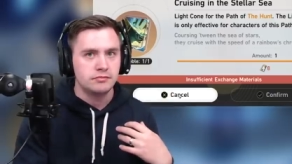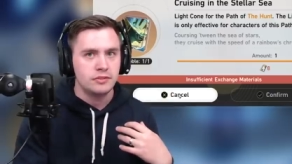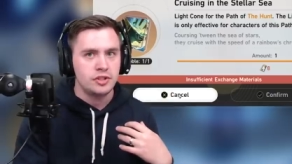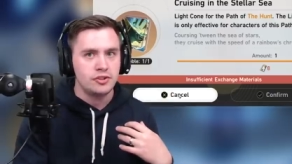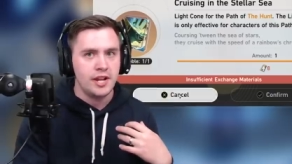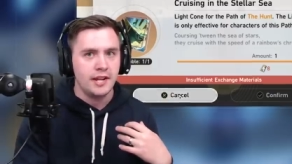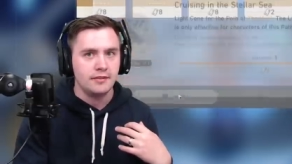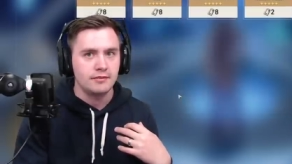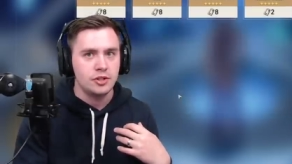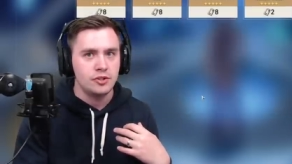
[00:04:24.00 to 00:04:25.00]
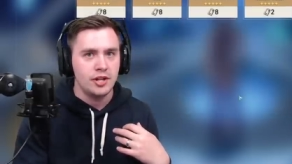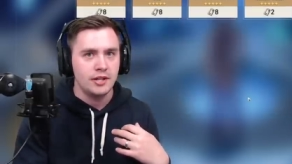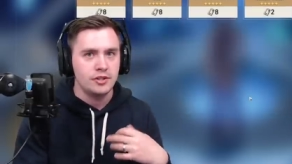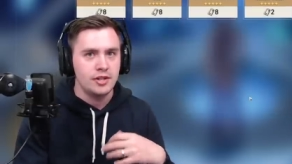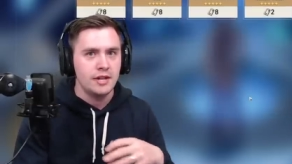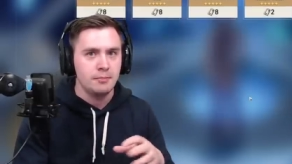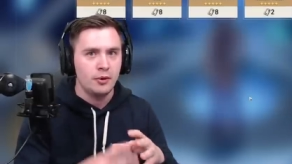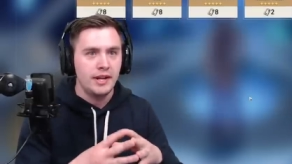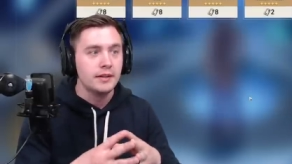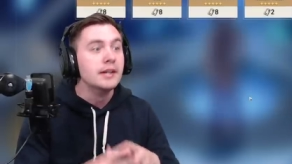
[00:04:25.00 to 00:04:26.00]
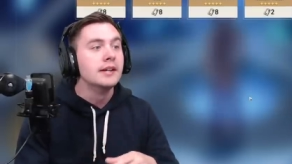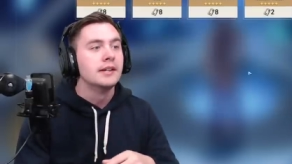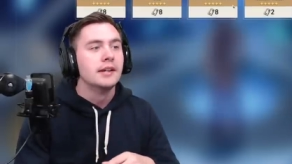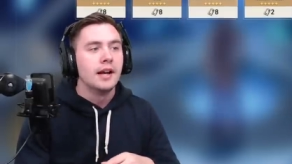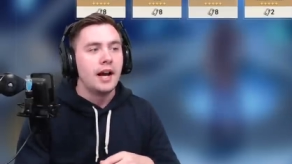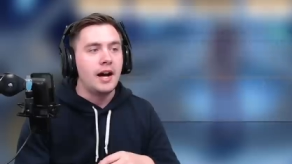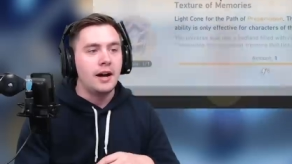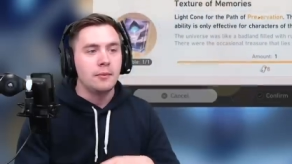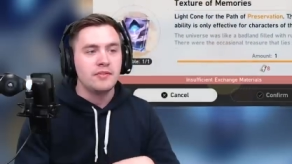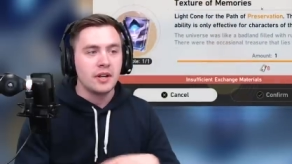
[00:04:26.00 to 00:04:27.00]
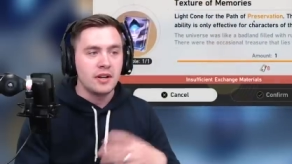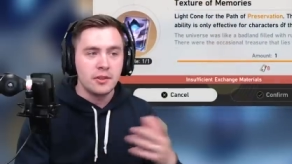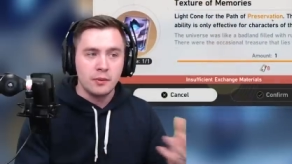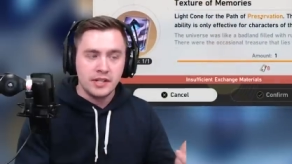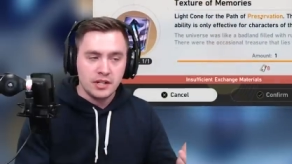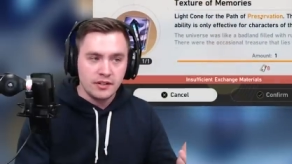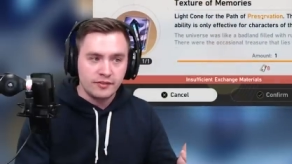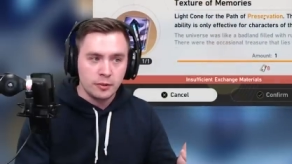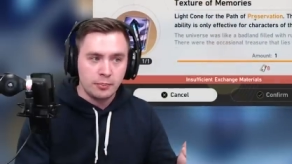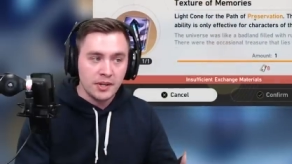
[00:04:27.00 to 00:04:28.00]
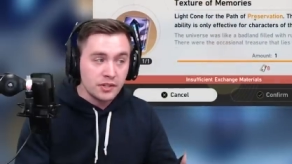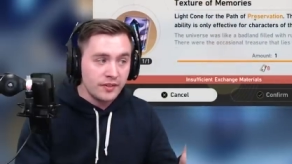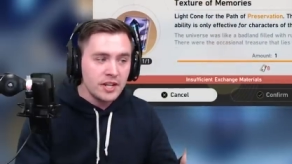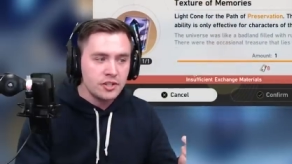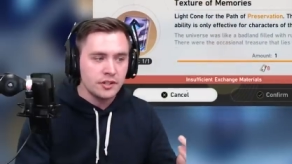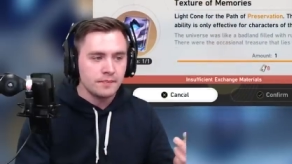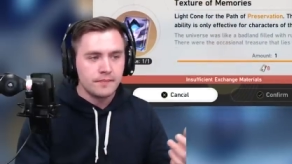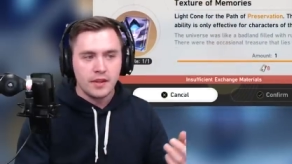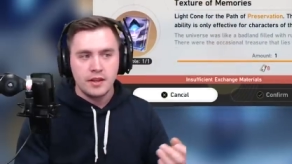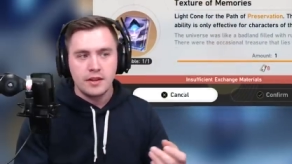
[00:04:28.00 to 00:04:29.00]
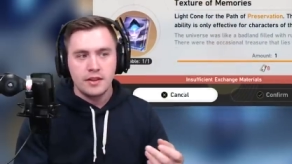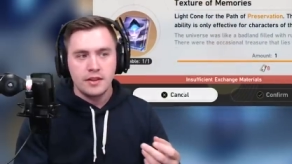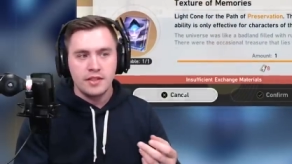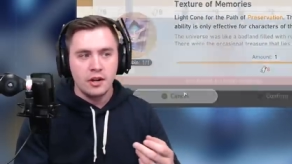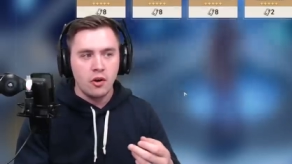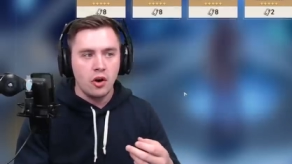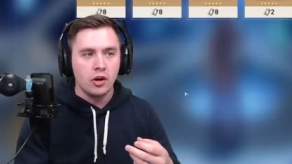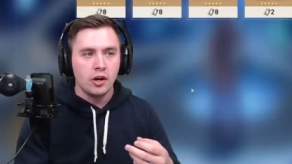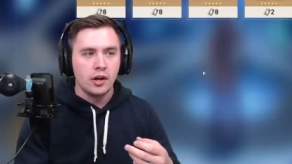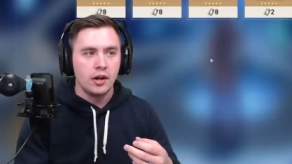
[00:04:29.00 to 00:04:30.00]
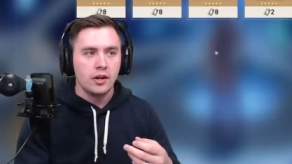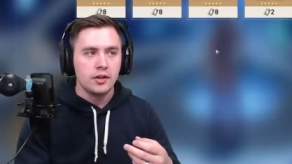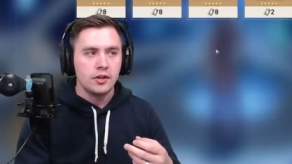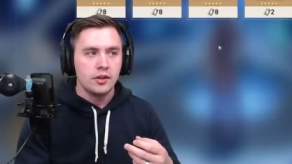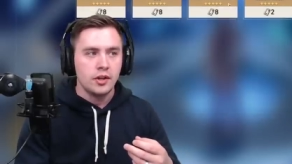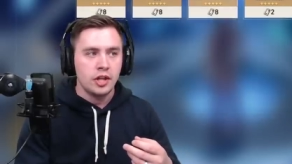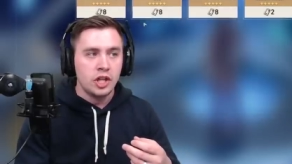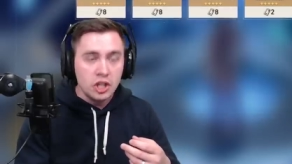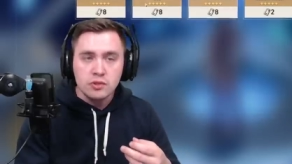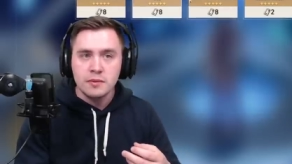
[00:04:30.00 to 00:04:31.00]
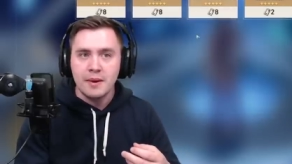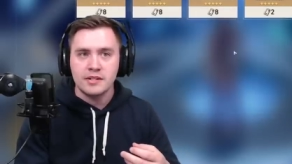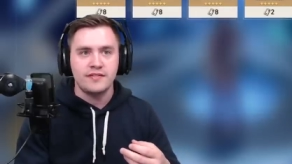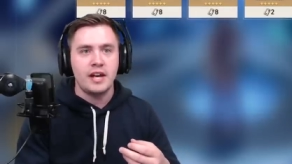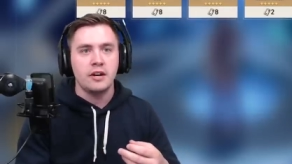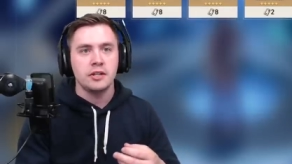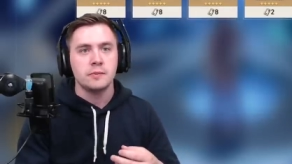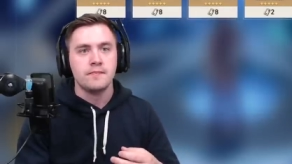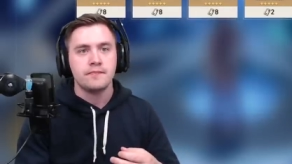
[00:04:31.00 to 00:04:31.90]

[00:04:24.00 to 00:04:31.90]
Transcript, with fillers: Shushang, Shushang, Saint Marie. Uh, we've got another one here for preservation. There are huge amounts of value,